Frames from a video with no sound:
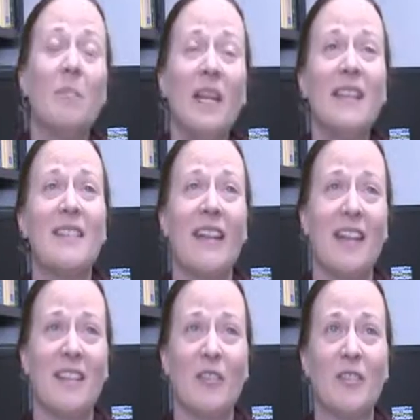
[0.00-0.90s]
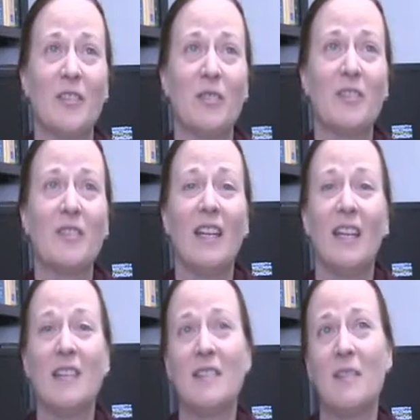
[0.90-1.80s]
biggest thing I tell students
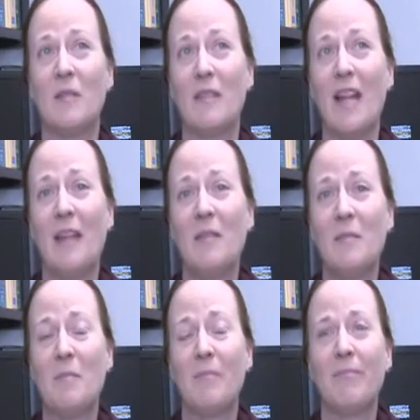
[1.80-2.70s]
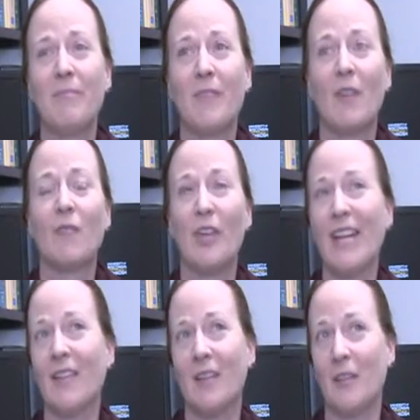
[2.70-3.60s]
is to not
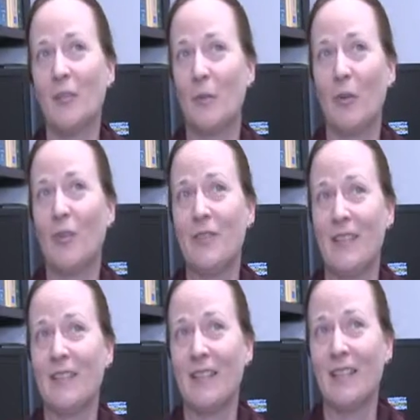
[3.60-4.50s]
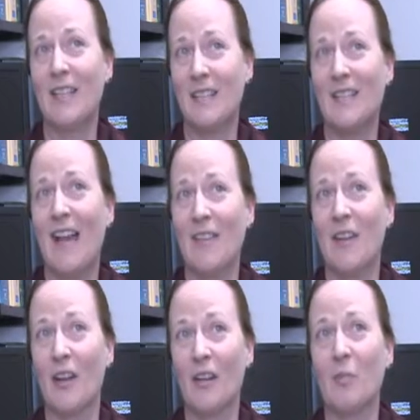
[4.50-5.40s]
forget that there's a person inside
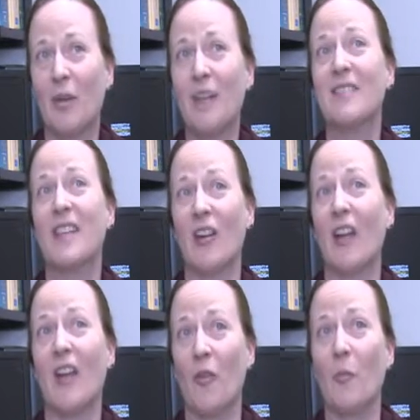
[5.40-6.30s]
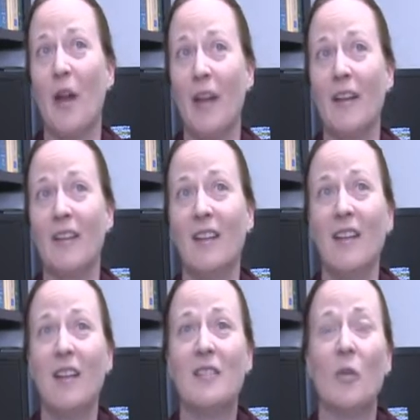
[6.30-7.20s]
there probably scared out of their mind.
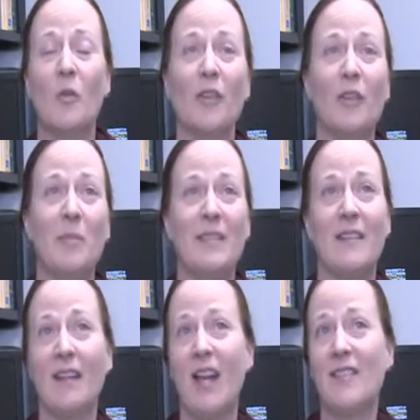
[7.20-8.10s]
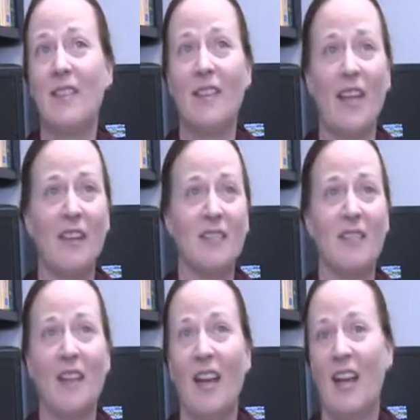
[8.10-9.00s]
So they're going to be seeing lots of things
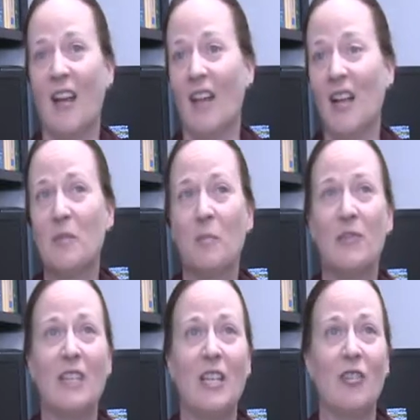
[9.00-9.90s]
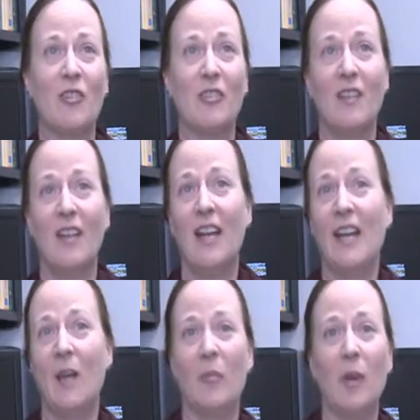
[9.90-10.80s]
and lots of procedures,
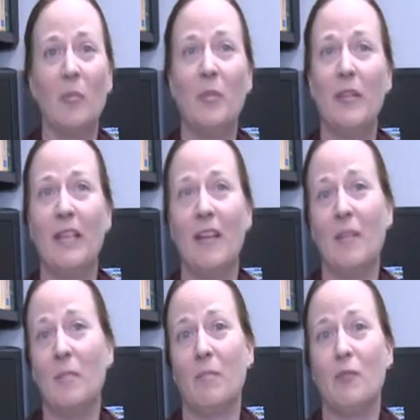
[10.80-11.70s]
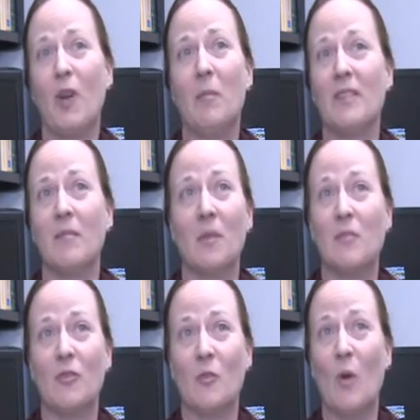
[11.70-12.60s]
and probably in a trauma sometimes
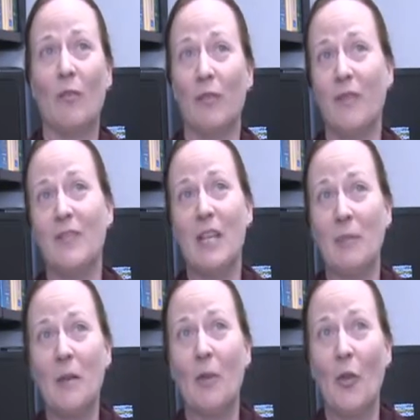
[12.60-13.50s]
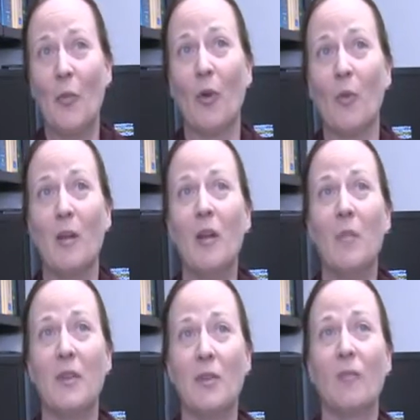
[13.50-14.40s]
there's 12 or 15 people in the room,
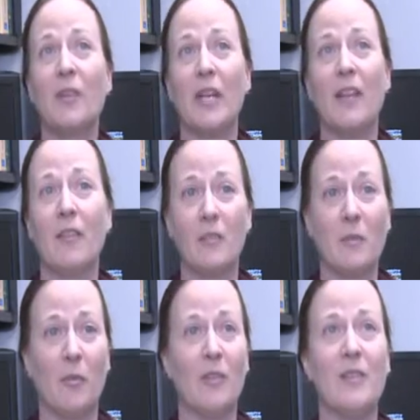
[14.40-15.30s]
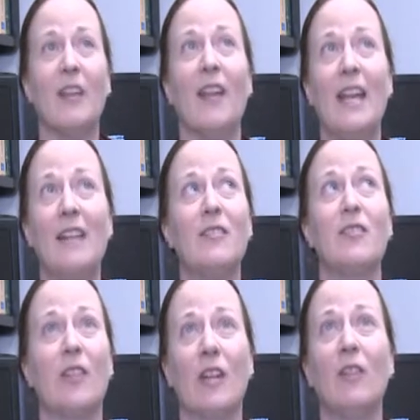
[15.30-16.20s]
but don't forget there's a person laying
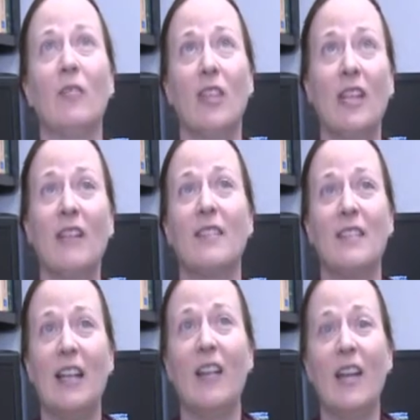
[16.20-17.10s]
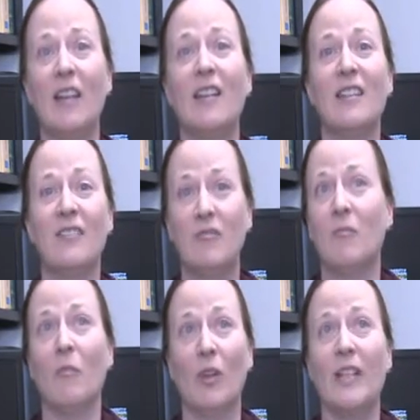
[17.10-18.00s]
straight, looking at the ceiling,
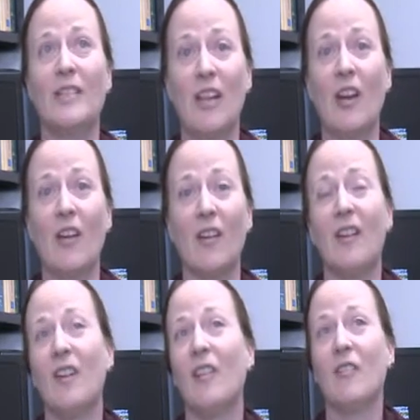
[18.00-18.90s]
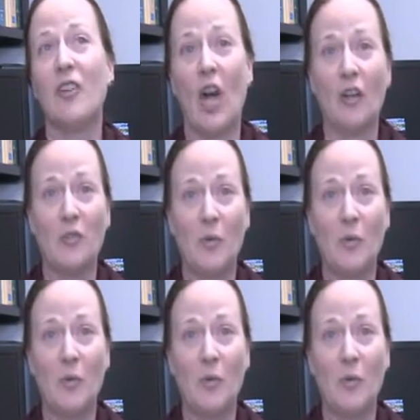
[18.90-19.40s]
really scared. Talk to